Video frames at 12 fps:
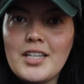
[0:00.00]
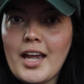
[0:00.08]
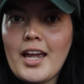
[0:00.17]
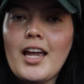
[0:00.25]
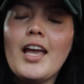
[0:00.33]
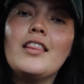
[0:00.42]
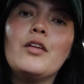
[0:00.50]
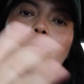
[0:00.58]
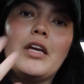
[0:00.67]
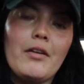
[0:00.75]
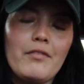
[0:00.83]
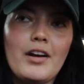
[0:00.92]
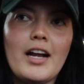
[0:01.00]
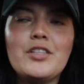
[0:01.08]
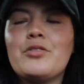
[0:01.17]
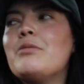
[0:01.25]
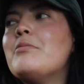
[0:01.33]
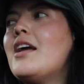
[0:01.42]
day and then we came for ice
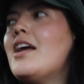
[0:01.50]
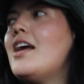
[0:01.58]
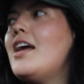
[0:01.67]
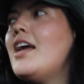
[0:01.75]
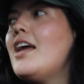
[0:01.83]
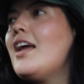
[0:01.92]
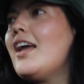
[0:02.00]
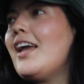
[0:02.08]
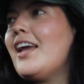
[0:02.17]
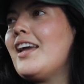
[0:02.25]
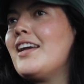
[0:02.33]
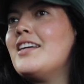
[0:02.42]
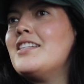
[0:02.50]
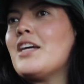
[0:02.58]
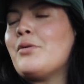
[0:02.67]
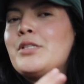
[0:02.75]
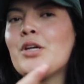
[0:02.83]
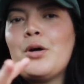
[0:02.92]
cream and
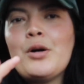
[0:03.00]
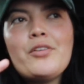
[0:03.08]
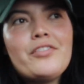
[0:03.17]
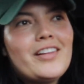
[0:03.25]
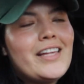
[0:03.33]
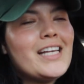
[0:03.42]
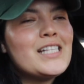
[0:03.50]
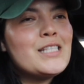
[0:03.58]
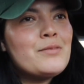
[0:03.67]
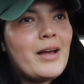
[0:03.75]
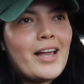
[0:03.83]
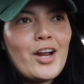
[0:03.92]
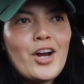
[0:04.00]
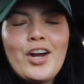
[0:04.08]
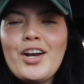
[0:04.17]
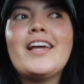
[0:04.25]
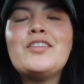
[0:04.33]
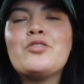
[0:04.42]
I was all feeling
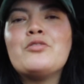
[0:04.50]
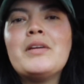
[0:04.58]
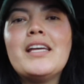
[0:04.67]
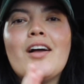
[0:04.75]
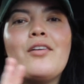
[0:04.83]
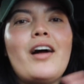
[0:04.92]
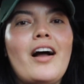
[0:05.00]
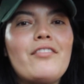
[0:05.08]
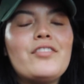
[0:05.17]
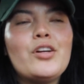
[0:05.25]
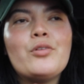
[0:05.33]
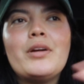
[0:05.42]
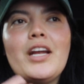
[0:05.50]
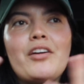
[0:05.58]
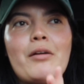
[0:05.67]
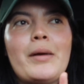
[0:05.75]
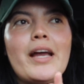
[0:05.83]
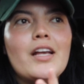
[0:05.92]
inspired. I told Miguel after when I
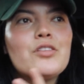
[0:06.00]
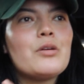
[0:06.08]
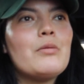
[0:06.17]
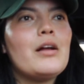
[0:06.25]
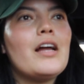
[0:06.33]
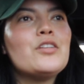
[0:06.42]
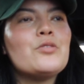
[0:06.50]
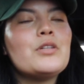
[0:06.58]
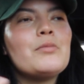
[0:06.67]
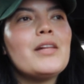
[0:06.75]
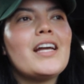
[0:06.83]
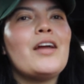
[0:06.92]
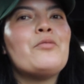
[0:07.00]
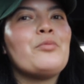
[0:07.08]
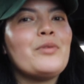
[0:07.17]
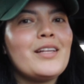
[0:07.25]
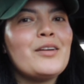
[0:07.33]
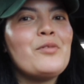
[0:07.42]
grabbed my ice cream, I told him like I
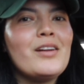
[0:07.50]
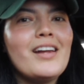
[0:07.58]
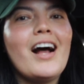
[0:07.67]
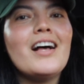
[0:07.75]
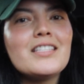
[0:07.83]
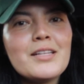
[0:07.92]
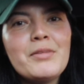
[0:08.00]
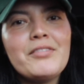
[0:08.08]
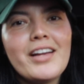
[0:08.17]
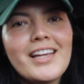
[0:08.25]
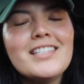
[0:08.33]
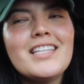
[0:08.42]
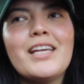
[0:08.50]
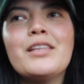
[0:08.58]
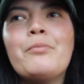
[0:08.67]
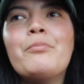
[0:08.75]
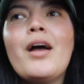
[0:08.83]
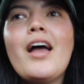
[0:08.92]
really want to ask them if I can take
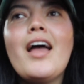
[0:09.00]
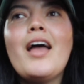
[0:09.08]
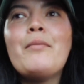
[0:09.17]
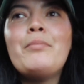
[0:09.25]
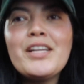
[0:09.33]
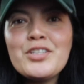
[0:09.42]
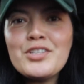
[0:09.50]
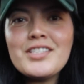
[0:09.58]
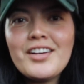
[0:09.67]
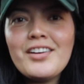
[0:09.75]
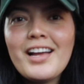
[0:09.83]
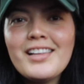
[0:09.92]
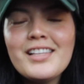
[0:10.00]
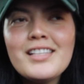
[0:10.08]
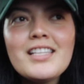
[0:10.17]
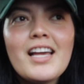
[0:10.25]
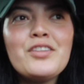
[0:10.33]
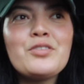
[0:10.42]
them pictures here at
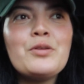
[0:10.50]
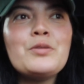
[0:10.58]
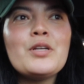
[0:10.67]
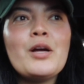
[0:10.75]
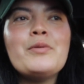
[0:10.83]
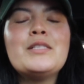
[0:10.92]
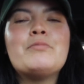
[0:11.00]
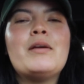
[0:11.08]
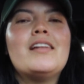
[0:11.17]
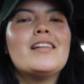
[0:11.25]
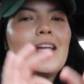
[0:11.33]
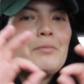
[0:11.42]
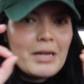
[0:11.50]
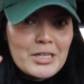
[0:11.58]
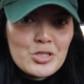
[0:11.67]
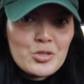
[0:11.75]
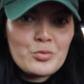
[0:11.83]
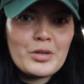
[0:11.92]
this ice cream shop. It's been like my
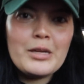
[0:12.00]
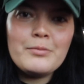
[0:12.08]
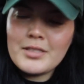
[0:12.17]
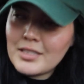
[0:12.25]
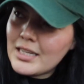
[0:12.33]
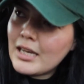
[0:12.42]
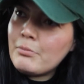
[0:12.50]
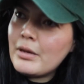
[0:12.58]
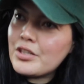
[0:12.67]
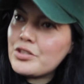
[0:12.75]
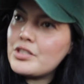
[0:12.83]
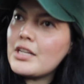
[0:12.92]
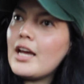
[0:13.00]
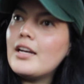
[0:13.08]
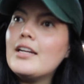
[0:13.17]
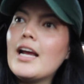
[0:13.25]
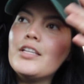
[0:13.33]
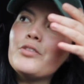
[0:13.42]
dream to take pictures at
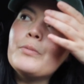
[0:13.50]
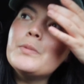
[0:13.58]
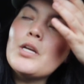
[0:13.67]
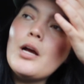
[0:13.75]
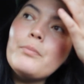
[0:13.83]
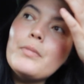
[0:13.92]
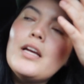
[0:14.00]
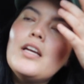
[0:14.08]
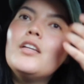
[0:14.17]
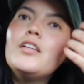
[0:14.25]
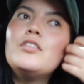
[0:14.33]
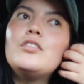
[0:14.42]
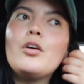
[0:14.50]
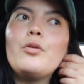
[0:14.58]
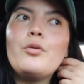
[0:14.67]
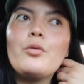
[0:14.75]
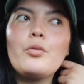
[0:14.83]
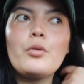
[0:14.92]
an ice cream shop.
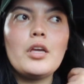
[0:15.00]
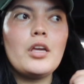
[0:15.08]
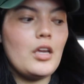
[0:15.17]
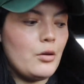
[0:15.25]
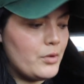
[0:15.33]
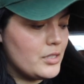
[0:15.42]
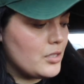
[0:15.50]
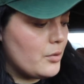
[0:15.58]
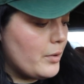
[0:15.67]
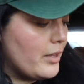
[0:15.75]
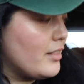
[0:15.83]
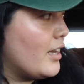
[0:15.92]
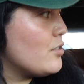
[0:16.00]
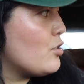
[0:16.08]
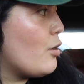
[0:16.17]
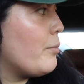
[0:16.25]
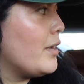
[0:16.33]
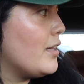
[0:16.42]
So he was the one that
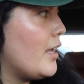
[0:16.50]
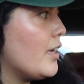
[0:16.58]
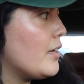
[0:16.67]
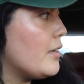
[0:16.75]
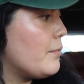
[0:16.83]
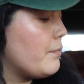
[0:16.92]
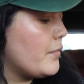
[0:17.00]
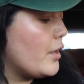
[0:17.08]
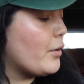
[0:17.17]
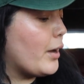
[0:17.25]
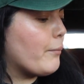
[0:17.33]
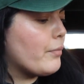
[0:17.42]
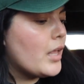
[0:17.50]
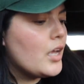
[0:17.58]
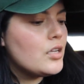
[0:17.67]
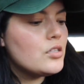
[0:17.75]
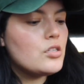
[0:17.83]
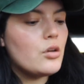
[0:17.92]
told me like, okay.
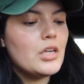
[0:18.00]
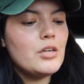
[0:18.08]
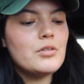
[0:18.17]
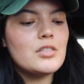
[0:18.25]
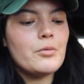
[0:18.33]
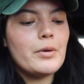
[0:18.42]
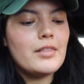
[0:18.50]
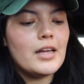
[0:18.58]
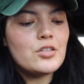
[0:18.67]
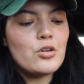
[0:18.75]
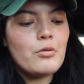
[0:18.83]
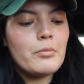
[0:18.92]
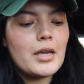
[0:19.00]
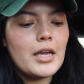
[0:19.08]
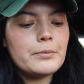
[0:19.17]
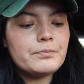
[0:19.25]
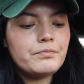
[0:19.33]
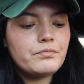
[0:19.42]
So he was the one that told
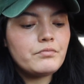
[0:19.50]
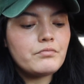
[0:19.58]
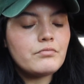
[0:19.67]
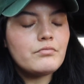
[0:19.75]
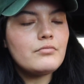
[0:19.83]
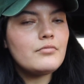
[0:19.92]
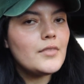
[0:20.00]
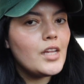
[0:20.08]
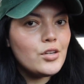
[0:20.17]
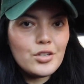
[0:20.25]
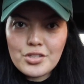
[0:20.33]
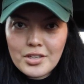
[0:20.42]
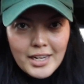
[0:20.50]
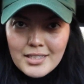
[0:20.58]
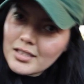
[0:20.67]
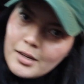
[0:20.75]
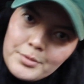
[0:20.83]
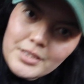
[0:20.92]
me, you should
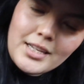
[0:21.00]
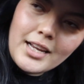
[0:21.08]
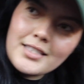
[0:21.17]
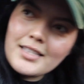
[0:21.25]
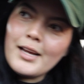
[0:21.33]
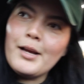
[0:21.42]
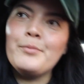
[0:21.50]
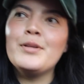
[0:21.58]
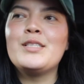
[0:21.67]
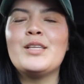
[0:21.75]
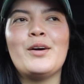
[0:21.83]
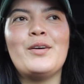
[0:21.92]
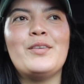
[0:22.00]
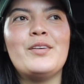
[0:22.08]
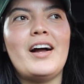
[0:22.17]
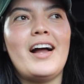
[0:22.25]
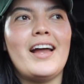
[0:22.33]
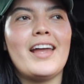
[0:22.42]
ask them, just ask them.
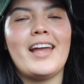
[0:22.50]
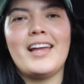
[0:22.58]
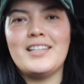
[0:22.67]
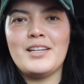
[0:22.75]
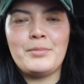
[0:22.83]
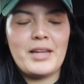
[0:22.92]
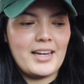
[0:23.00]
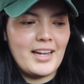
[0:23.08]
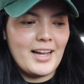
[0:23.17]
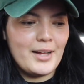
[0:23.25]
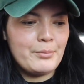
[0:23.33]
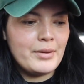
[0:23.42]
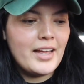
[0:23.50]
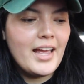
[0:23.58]
So I ended up getting up